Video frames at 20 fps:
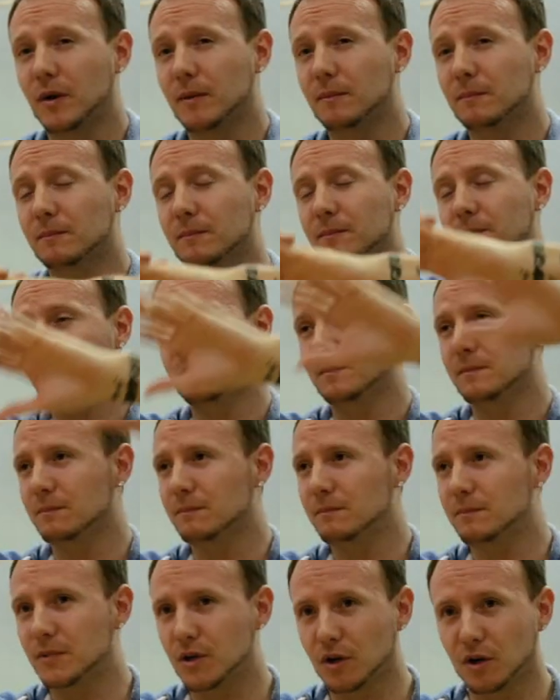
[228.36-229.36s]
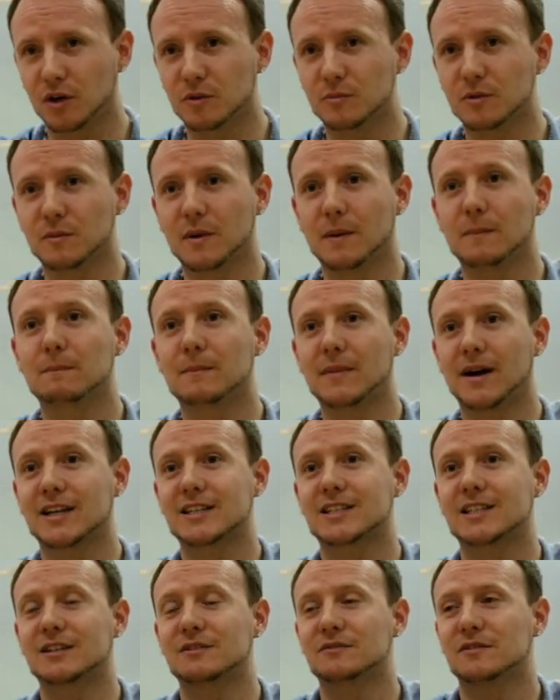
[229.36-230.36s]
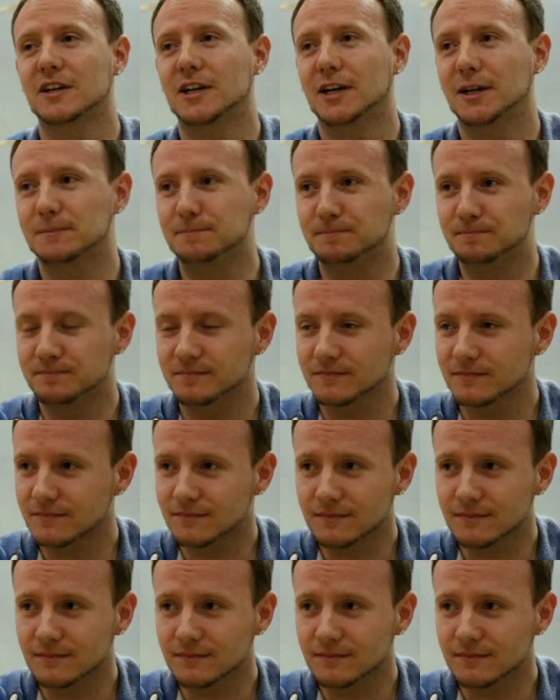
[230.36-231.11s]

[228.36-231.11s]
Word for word: went global, went massive. Um,